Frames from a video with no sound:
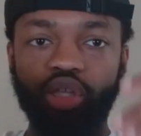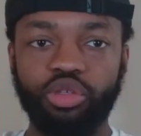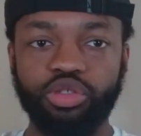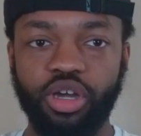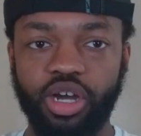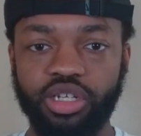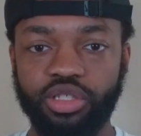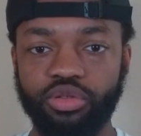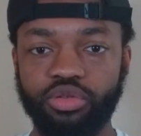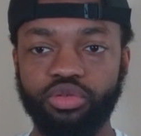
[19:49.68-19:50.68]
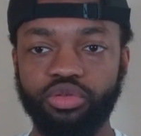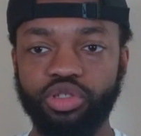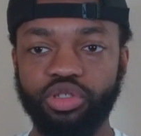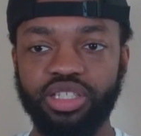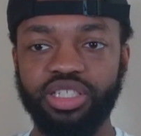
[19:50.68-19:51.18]
You start
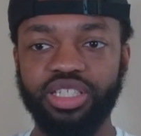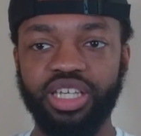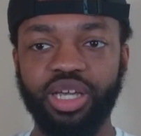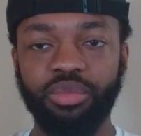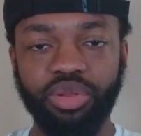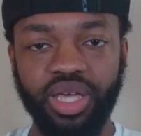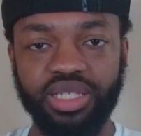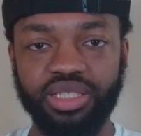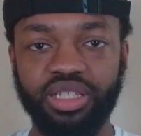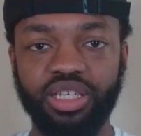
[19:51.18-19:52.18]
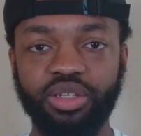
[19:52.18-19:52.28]
to get complacent